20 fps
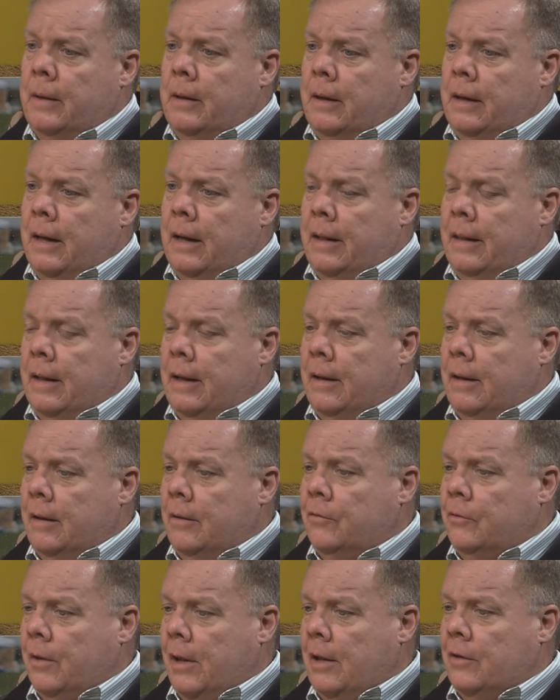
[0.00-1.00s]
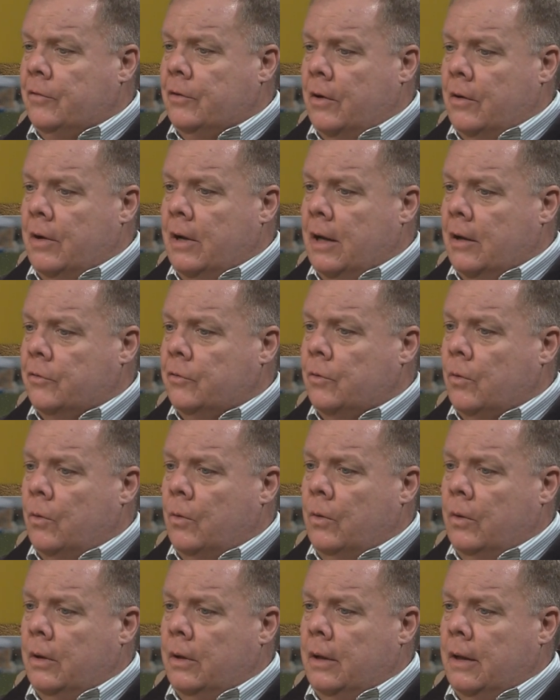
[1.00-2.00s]
and then, so that's our next
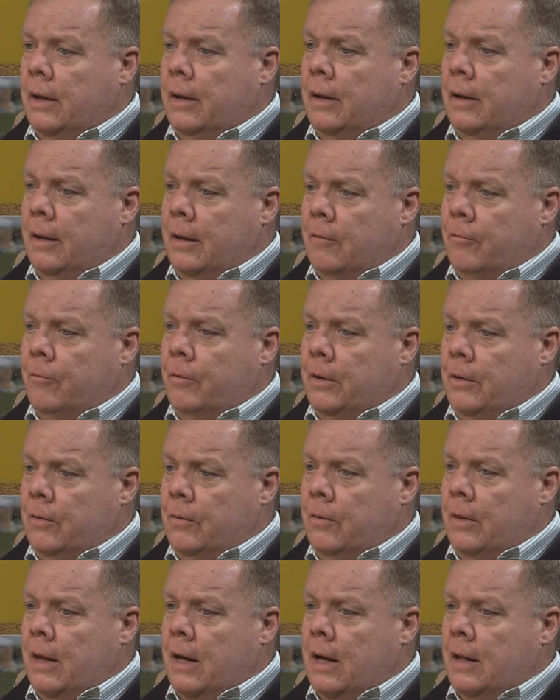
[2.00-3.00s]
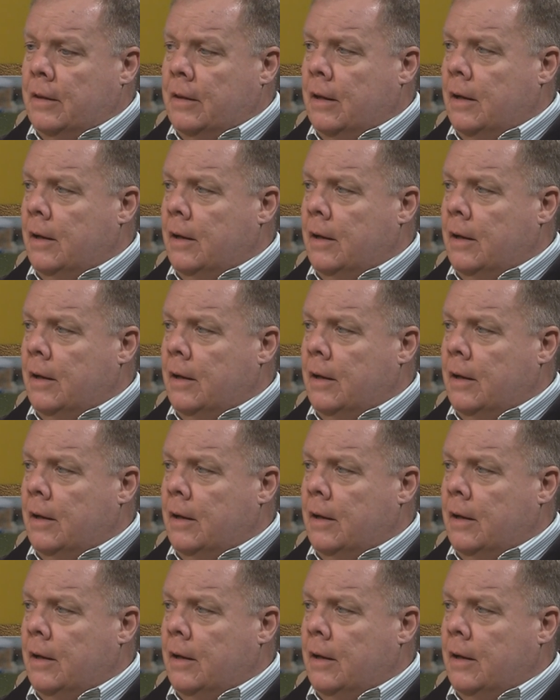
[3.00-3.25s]
goal. And then if we do that, then